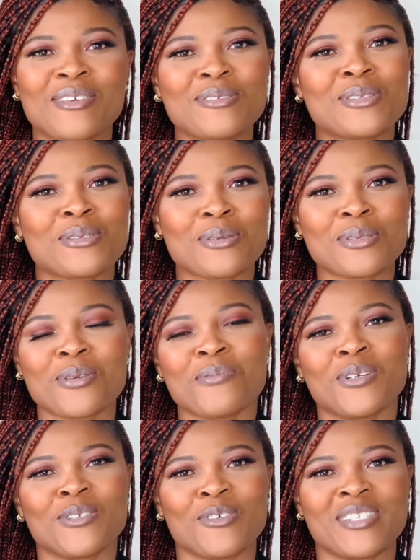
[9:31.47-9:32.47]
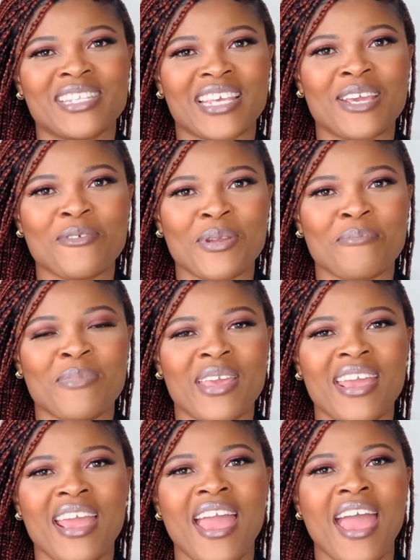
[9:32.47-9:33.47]
you so much for sticking with
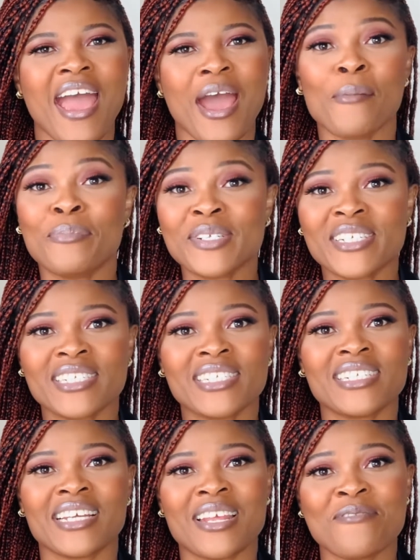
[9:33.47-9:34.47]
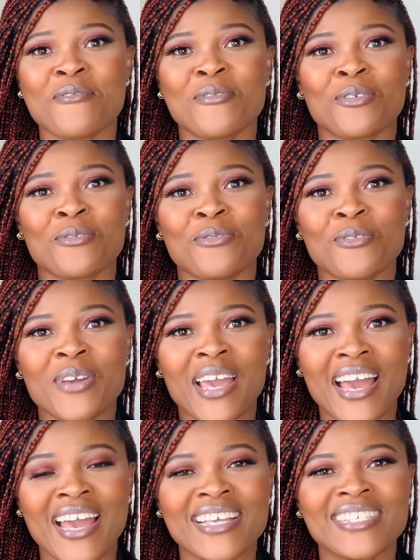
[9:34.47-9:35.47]
me. I appreciate each and every one of you
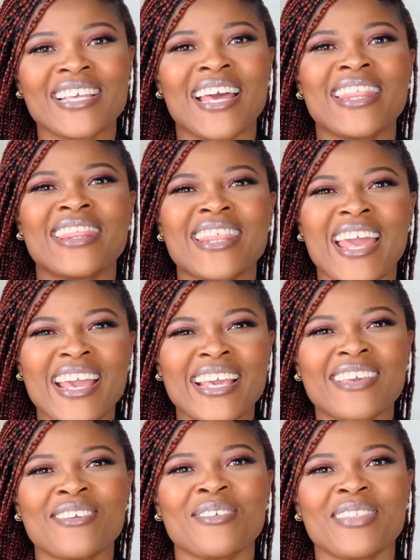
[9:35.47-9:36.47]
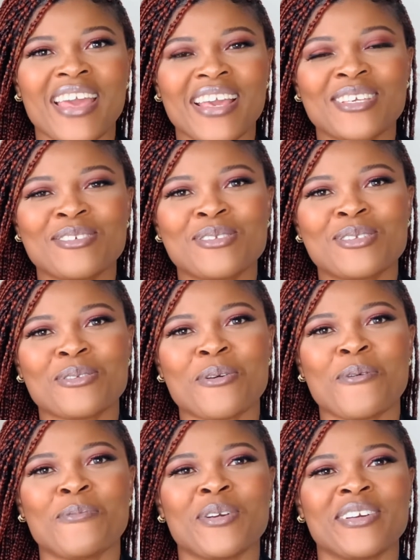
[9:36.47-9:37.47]
guys. Thank you so
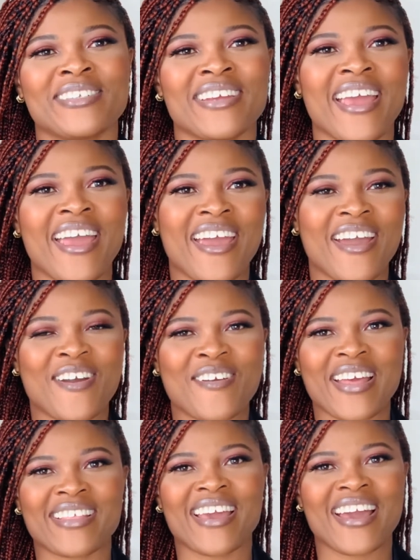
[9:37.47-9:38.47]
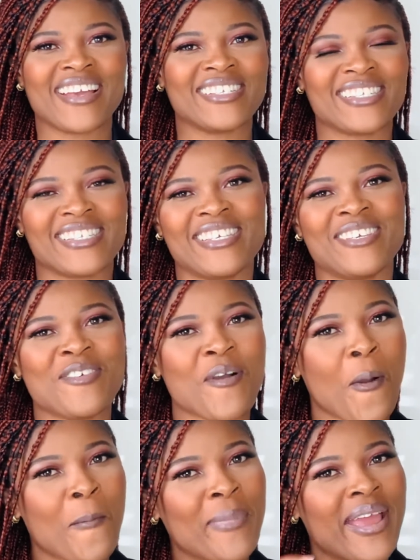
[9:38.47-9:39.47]
much. Alright guys, see you
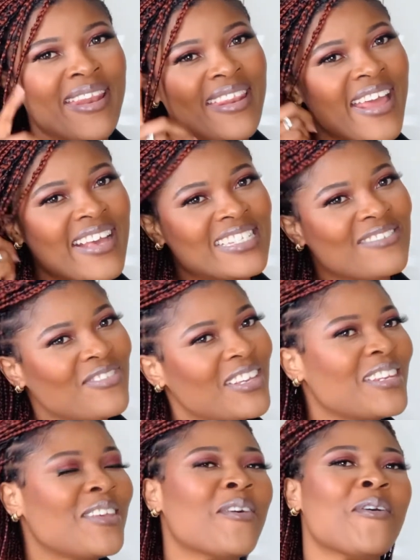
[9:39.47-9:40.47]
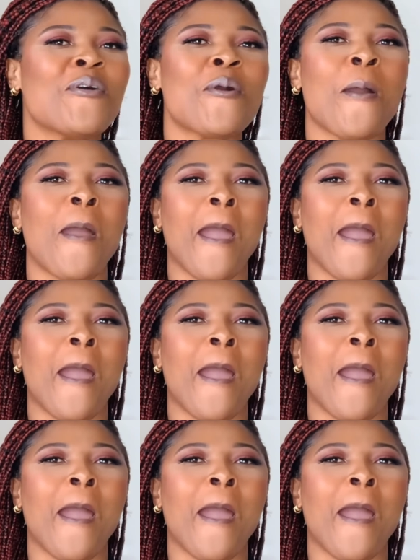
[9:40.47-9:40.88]
on my next video.